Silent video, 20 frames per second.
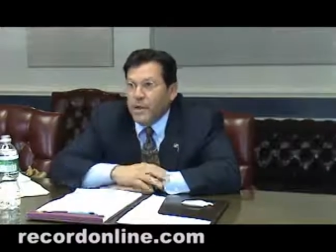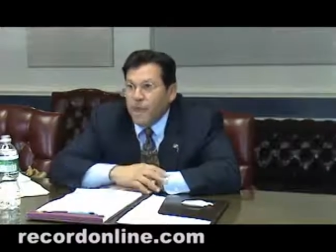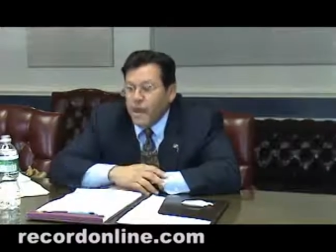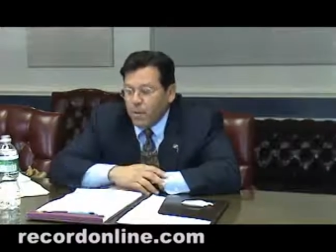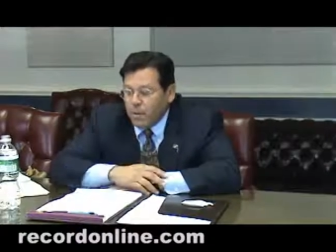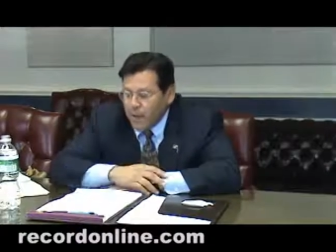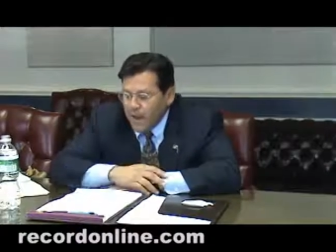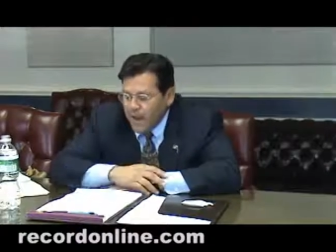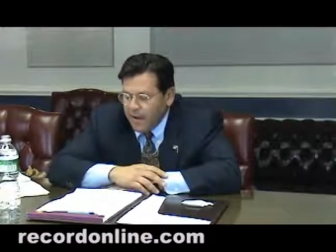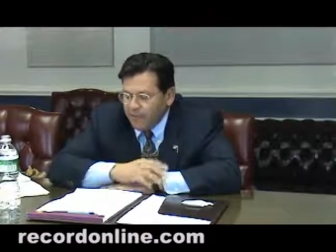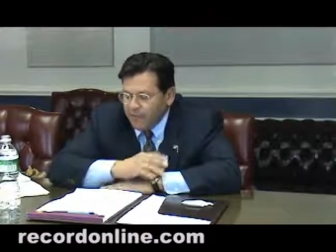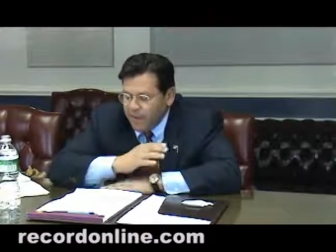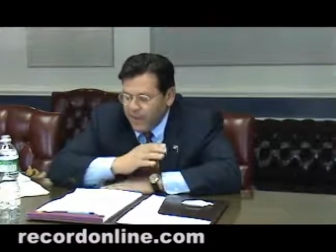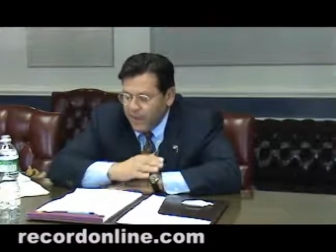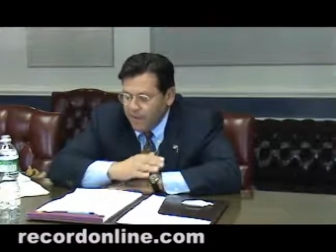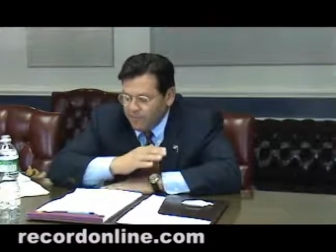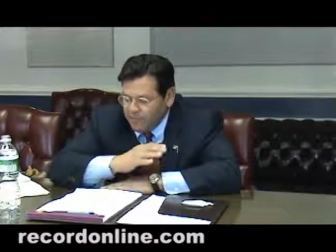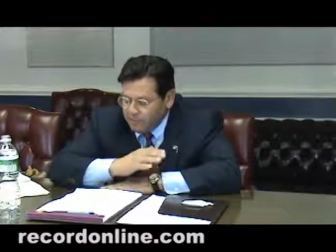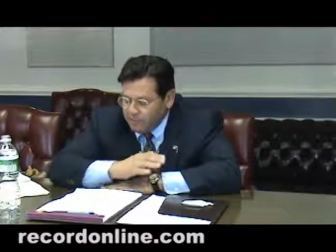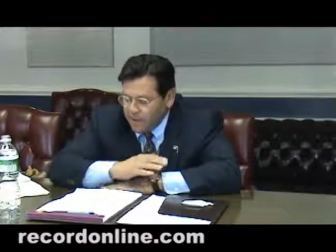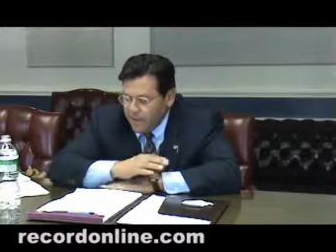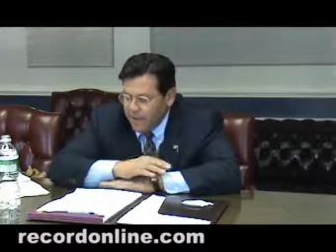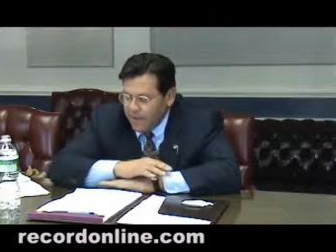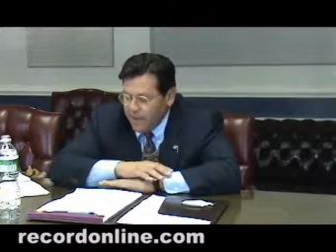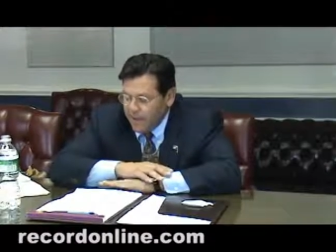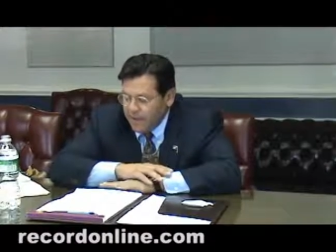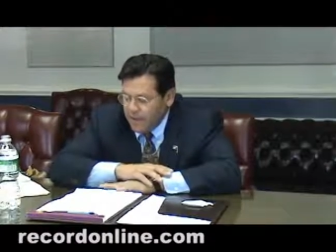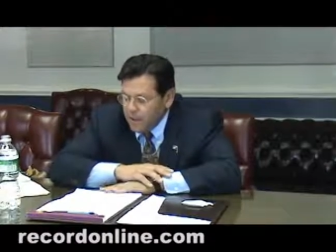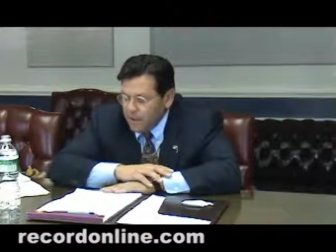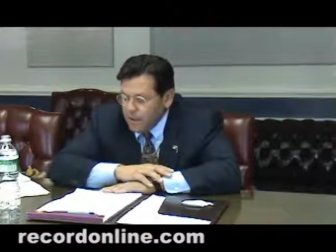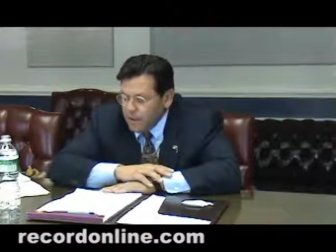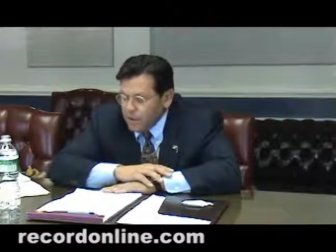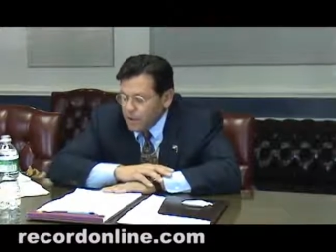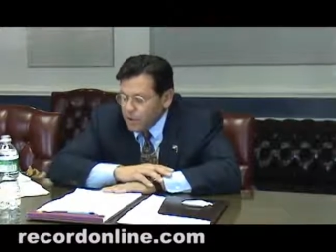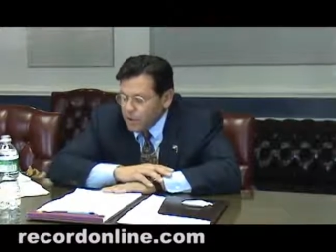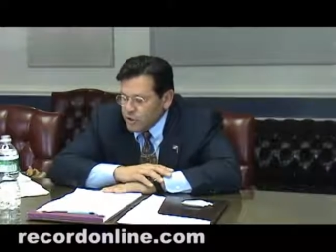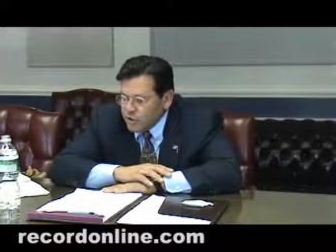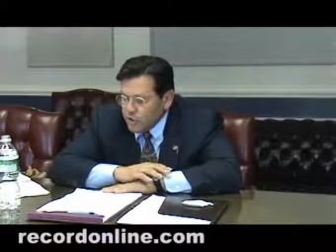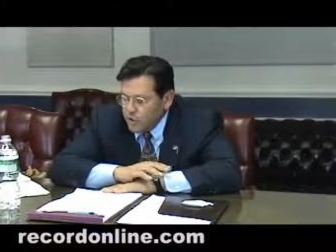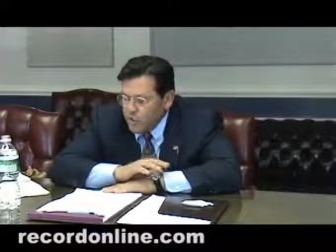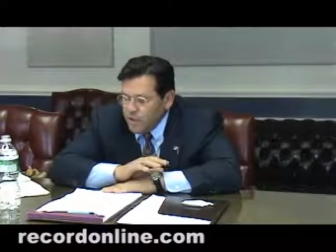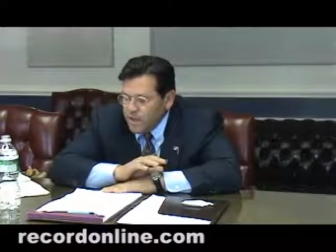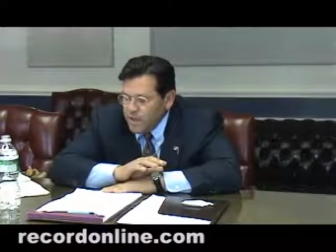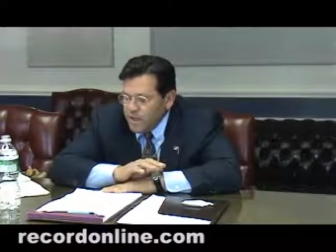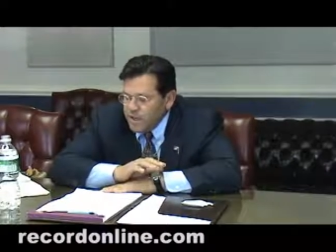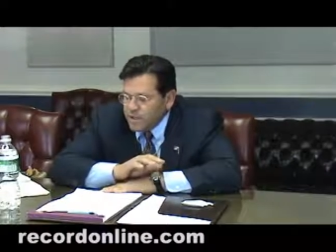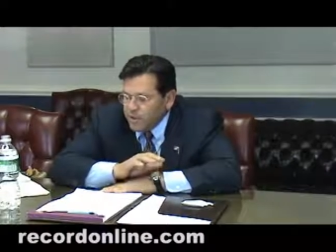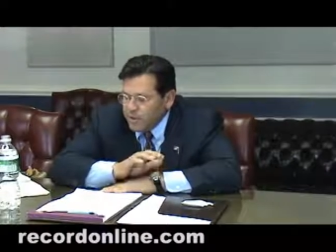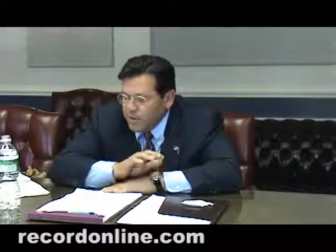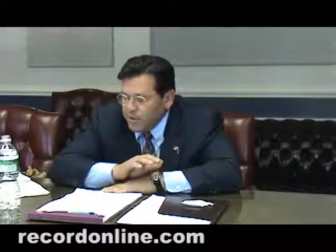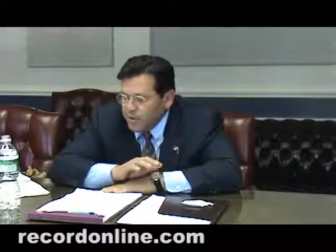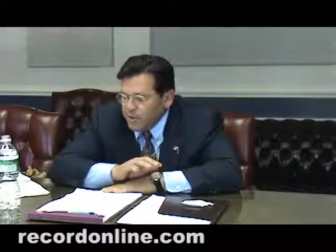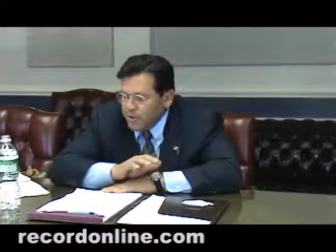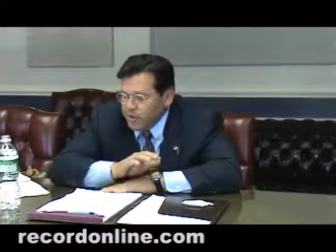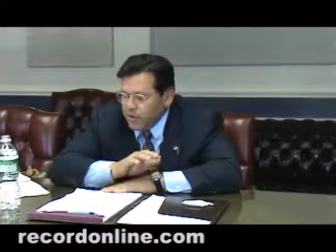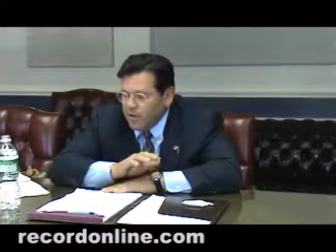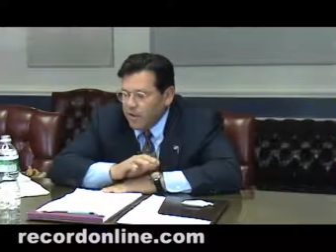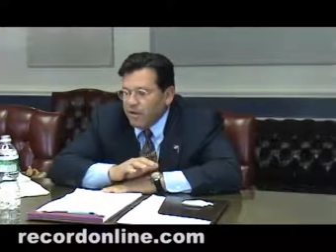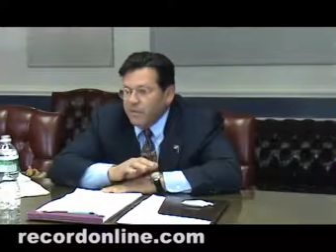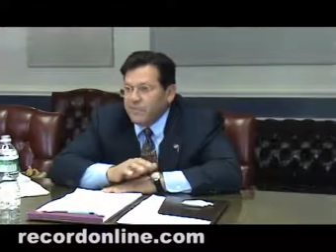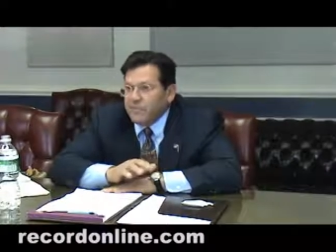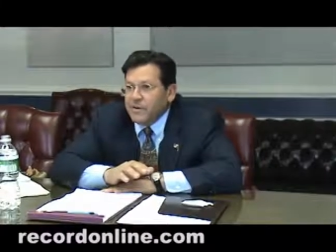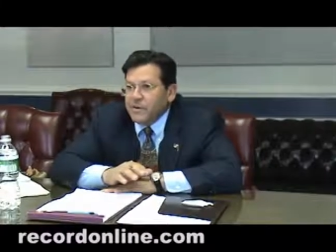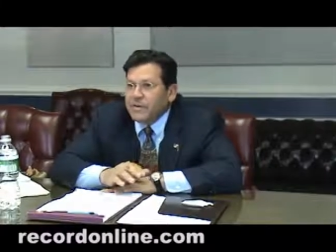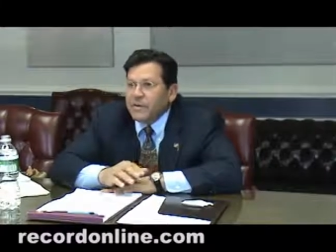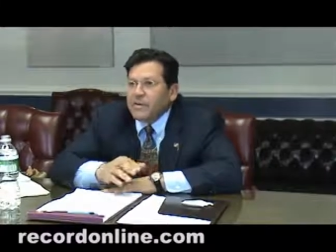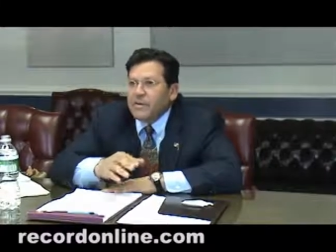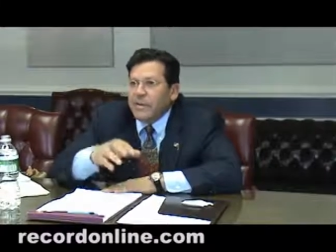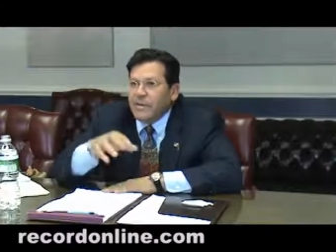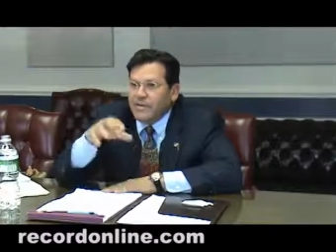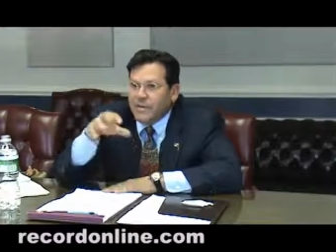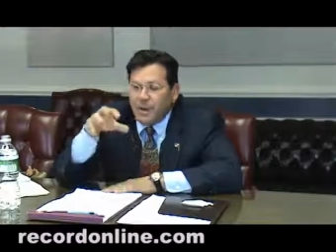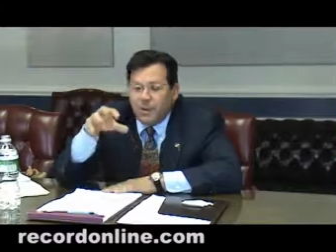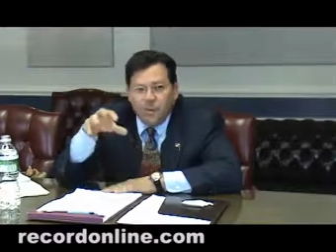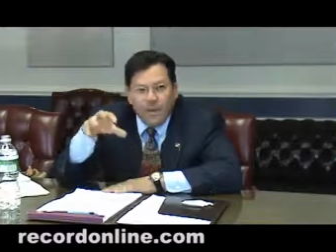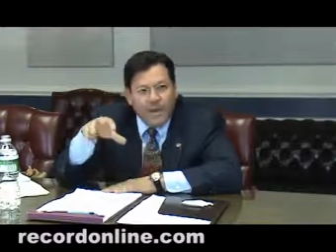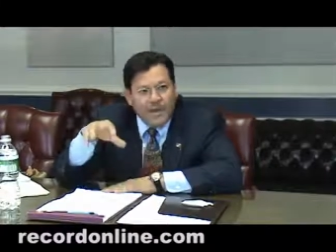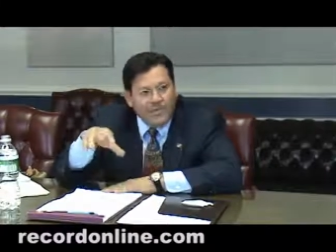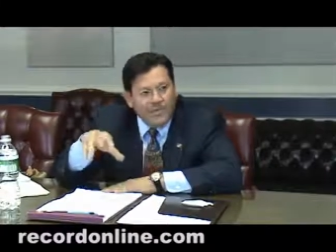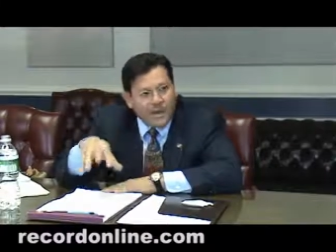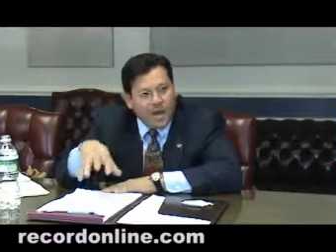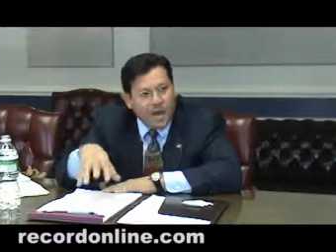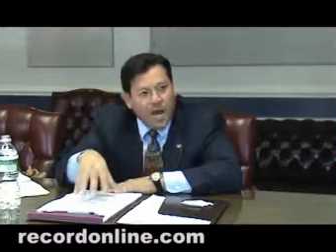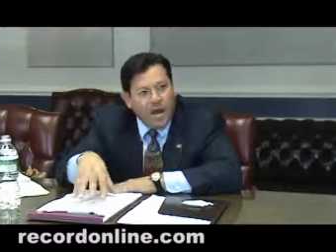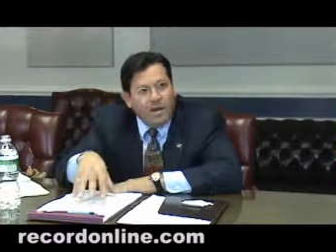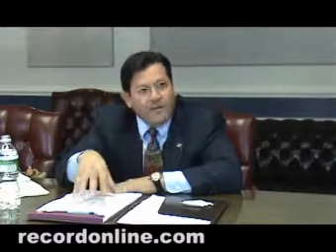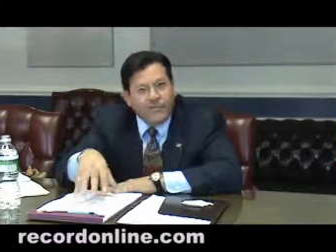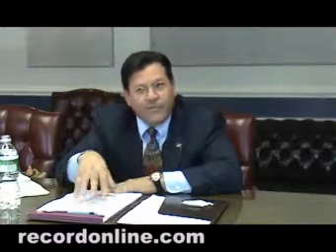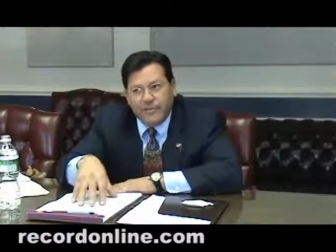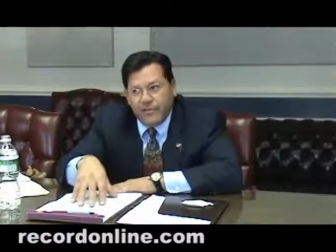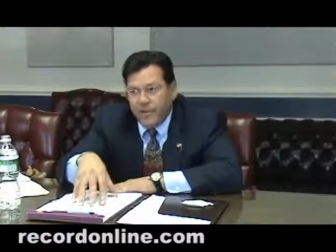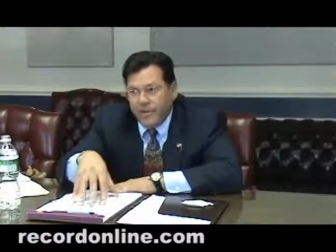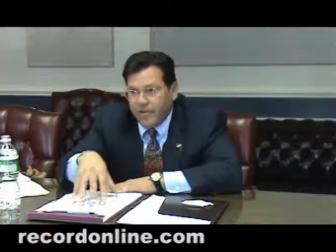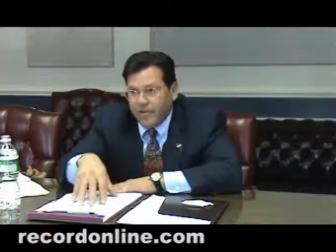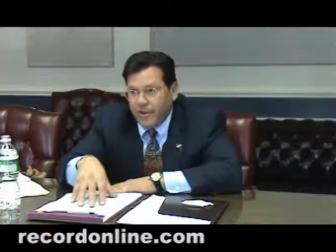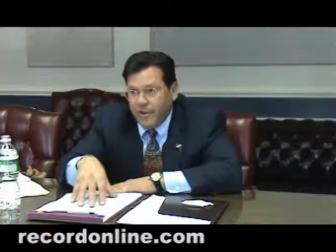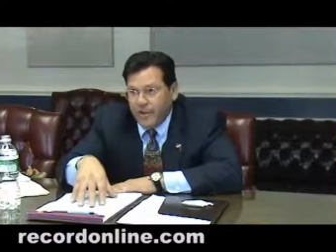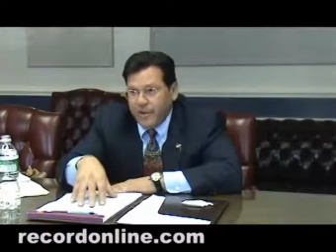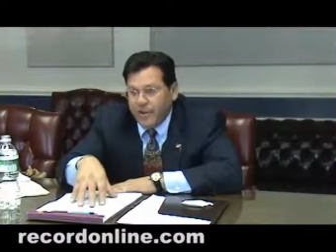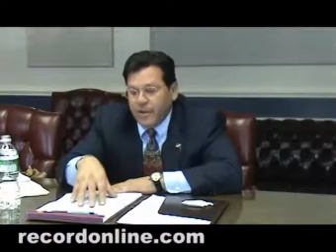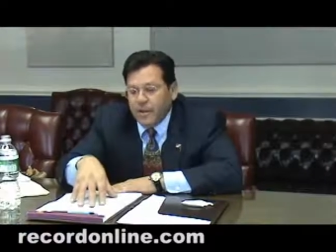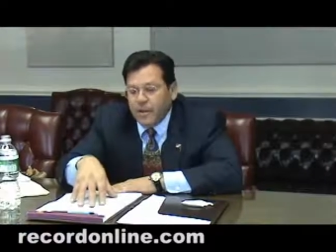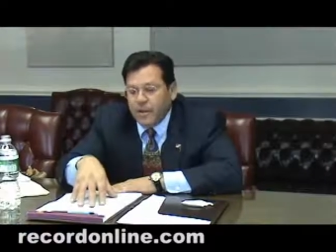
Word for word: And we have to have planning. So we need to build a government that we have confidence in.